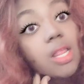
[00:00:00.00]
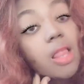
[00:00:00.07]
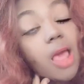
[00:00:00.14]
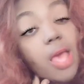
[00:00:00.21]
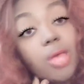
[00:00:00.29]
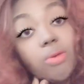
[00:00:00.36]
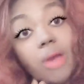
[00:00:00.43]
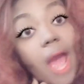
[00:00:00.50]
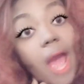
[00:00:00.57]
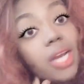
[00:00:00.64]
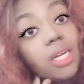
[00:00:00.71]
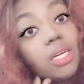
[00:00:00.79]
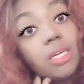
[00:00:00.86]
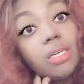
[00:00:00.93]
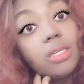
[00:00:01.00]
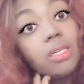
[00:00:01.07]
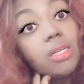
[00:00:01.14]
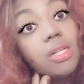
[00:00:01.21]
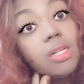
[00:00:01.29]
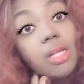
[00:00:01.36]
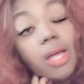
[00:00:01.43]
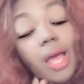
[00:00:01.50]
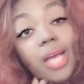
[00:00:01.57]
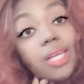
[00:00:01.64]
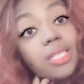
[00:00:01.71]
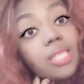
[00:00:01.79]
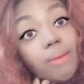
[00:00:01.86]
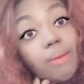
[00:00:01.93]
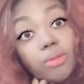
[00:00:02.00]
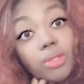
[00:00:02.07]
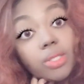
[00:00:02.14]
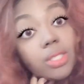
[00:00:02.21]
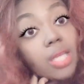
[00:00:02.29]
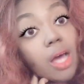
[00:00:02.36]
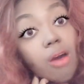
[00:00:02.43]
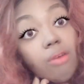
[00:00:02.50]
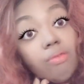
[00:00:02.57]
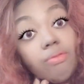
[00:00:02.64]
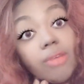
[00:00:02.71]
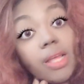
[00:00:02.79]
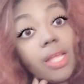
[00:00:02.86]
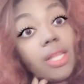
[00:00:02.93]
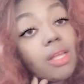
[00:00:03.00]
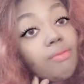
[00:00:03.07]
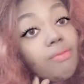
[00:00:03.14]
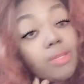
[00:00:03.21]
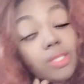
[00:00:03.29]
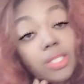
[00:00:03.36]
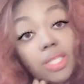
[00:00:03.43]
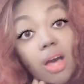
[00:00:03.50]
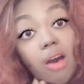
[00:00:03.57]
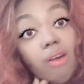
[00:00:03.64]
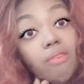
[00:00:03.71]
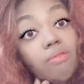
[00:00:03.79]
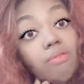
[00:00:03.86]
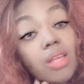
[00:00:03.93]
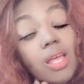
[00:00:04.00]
Like you gotta accept yourself and love yourself